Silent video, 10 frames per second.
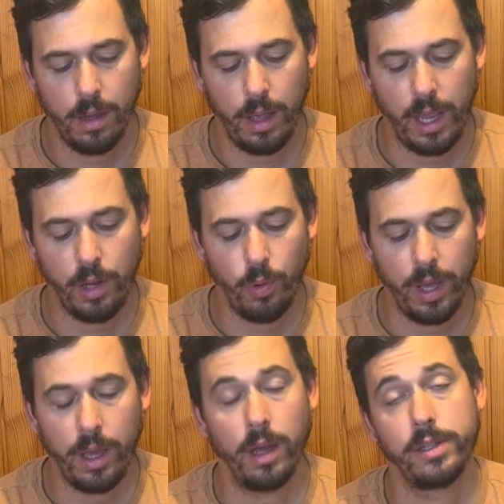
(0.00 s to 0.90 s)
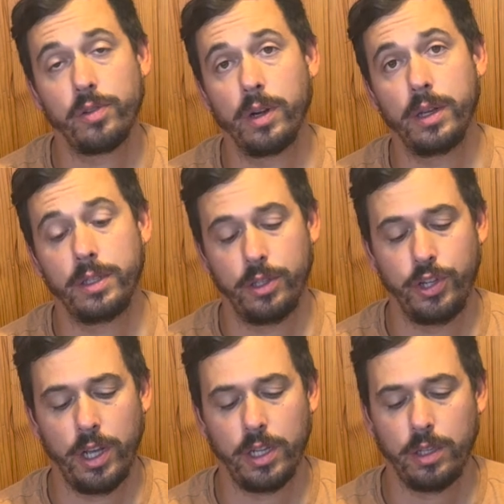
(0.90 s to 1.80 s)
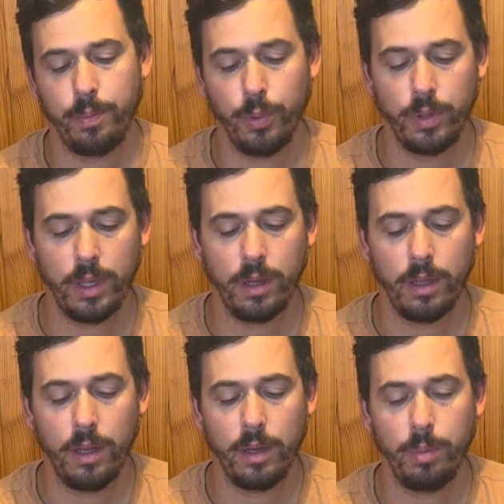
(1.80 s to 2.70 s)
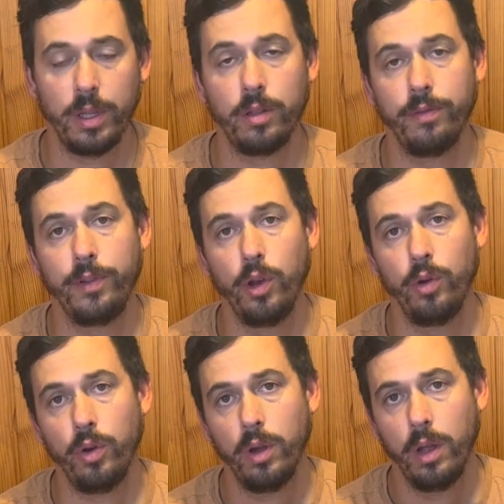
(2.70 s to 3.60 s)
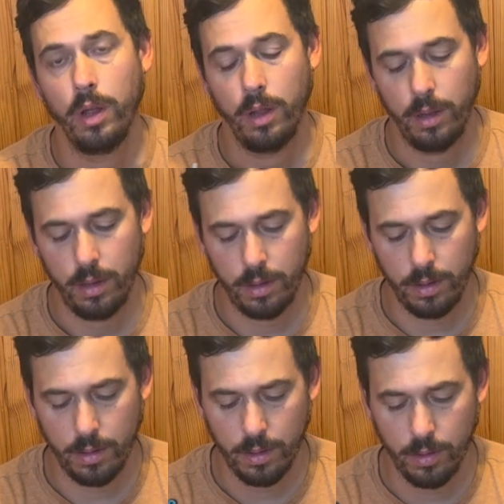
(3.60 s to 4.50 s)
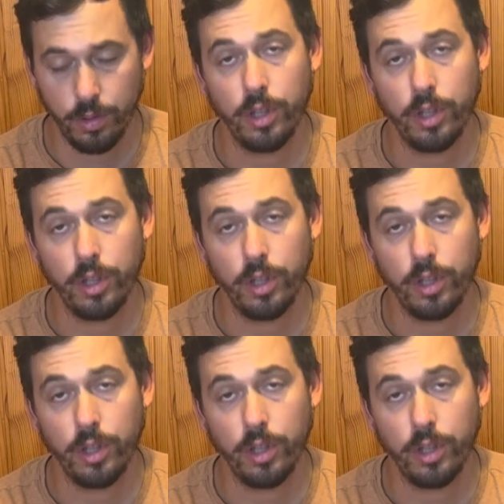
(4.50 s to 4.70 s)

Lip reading: anyway I strongly suggest putting a little bit of glue on the